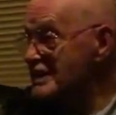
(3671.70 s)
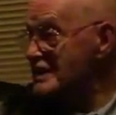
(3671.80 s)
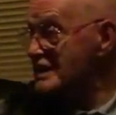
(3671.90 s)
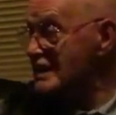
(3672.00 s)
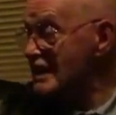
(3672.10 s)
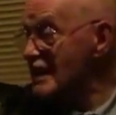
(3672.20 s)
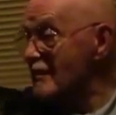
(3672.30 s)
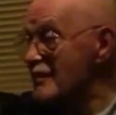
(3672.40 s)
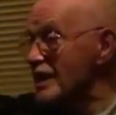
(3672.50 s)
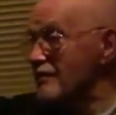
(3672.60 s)
That's
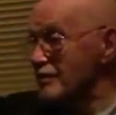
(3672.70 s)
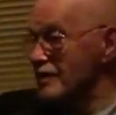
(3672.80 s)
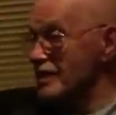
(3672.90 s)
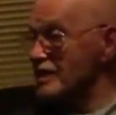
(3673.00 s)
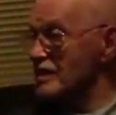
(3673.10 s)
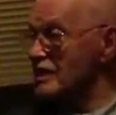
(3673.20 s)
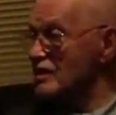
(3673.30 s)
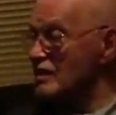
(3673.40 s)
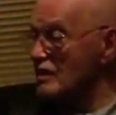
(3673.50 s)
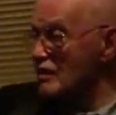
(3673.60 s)
crazy. Did any of it get
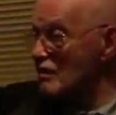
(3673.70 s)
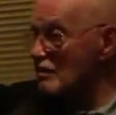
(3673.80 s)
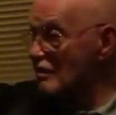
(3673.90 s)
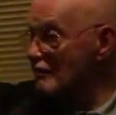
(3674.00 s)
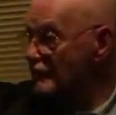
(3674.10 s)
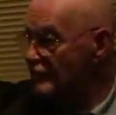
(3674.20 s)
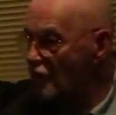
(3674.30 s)
ever recovered or?